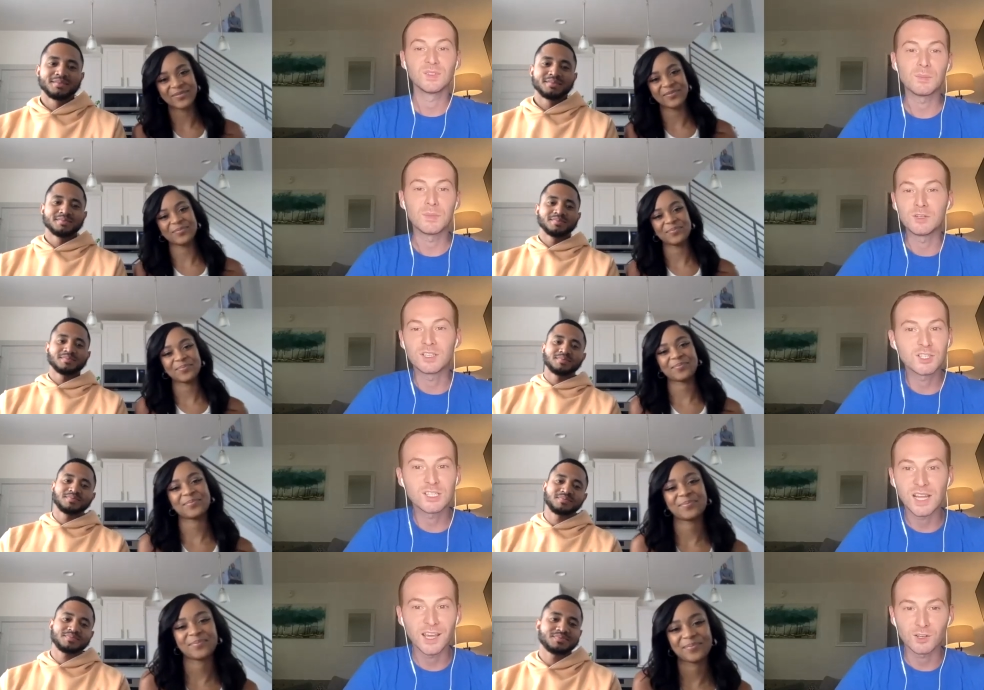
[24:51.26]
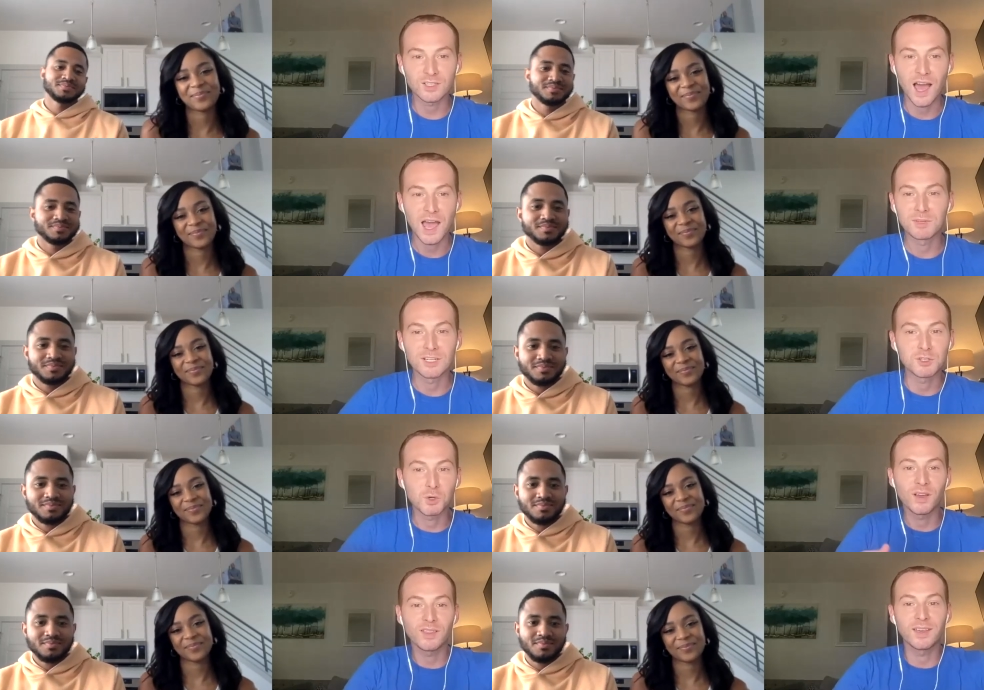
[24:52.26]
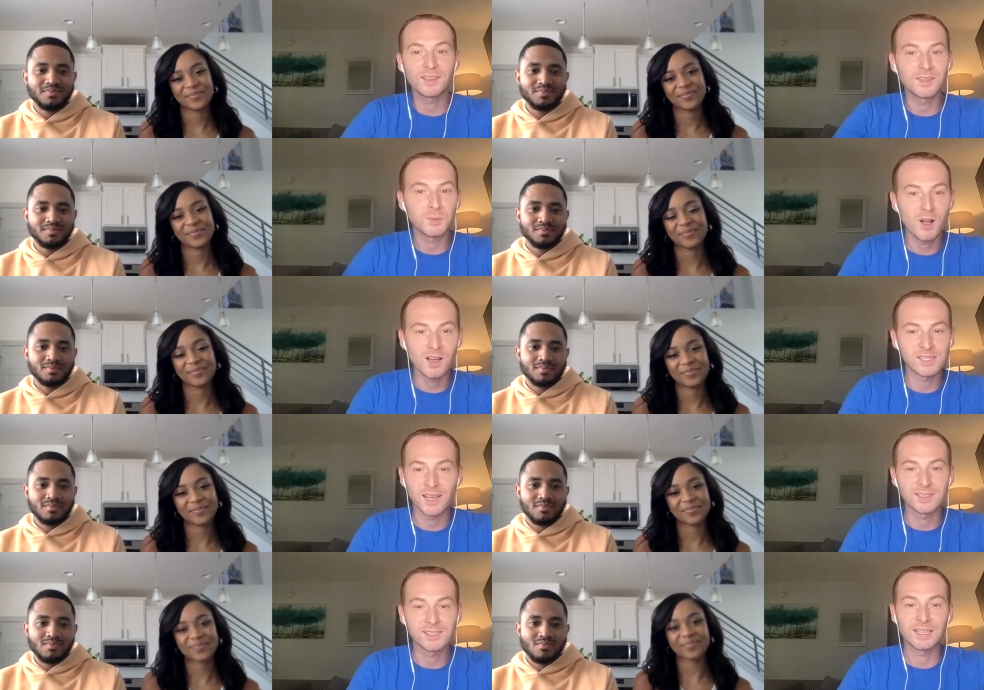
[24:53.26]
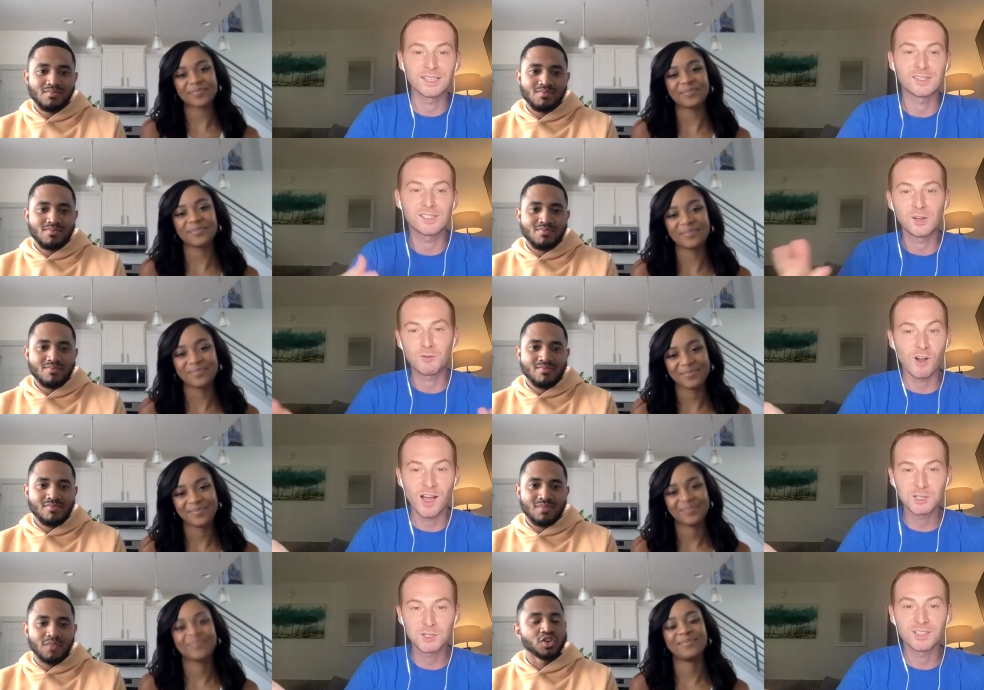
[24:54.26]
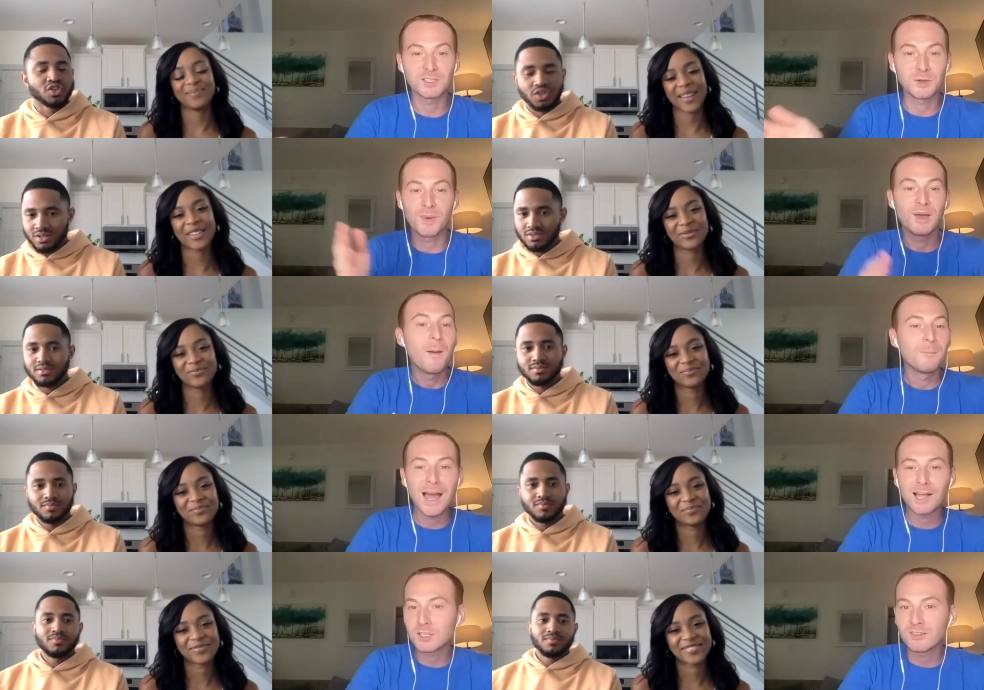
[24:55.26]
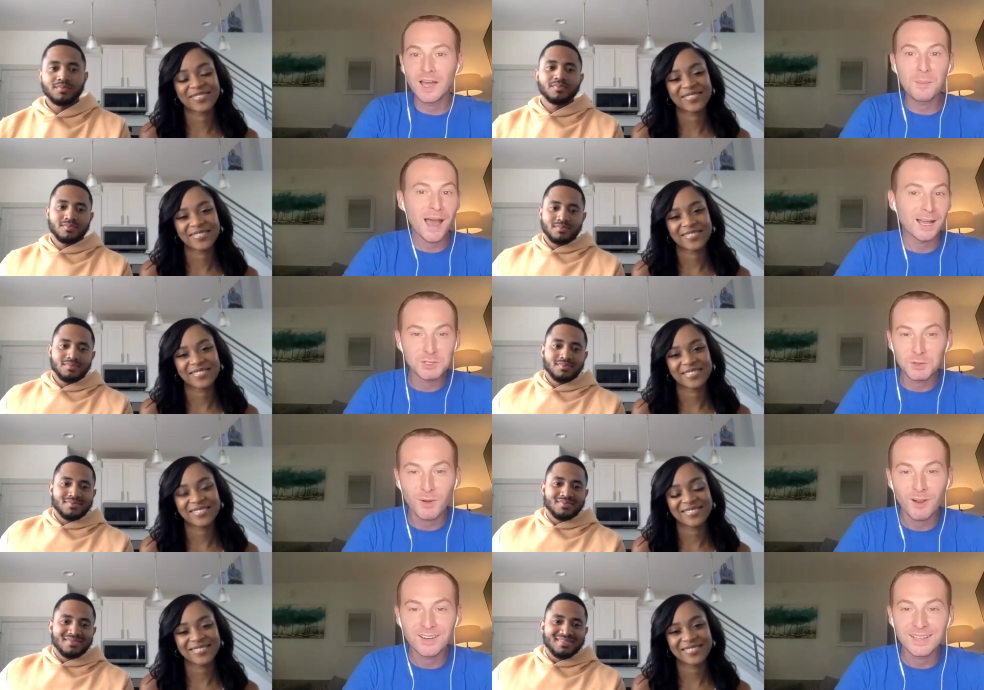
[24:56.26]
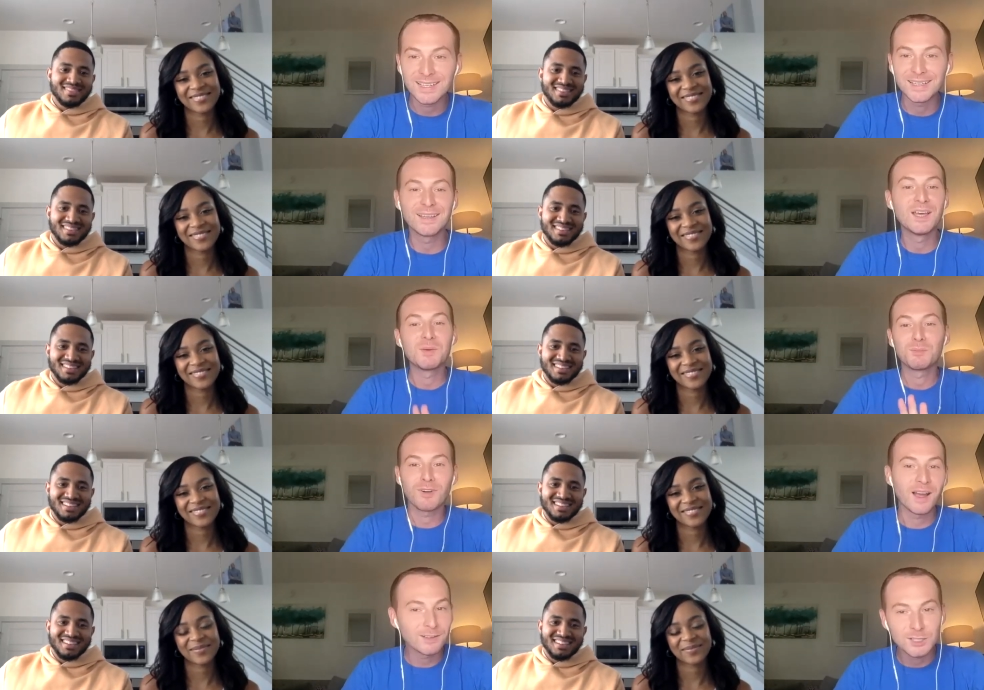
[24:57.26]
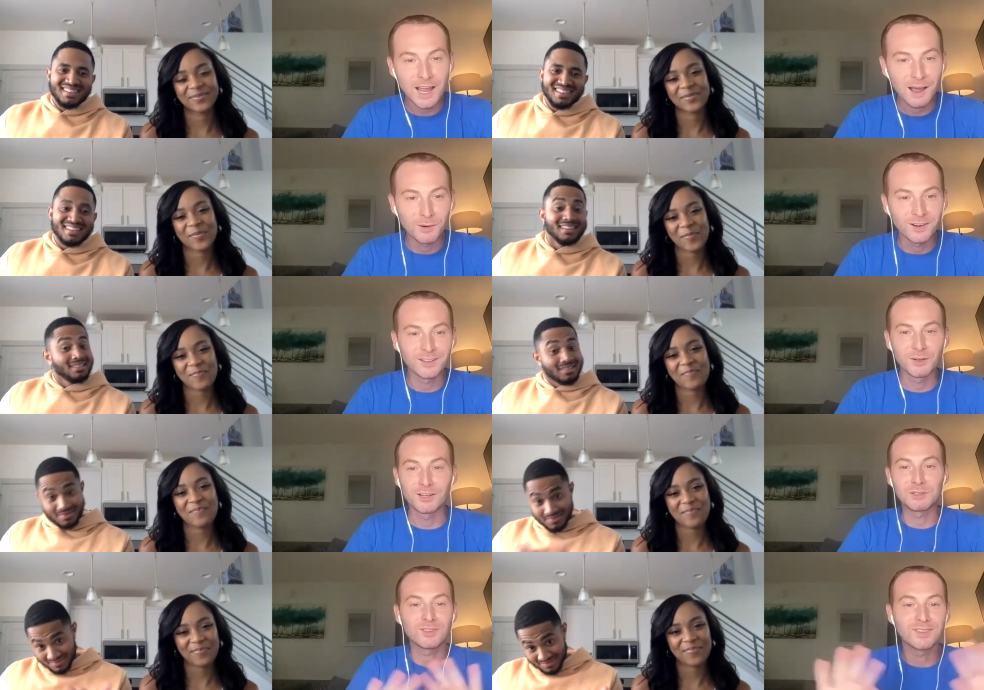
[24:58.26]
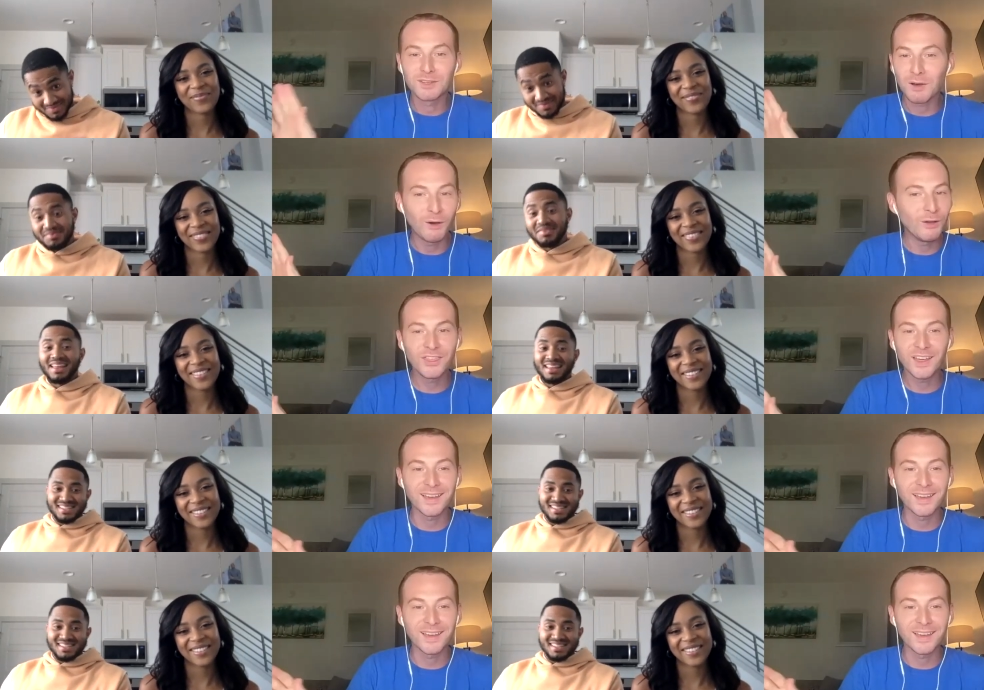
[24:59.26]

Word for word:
Speaker 1: yeah, I mean, you can just take your time and enjoy like the process. Like it's no rush. You sure. can do your bachelorette, bachelor party, bridal shower. You're gonna do the whole thing.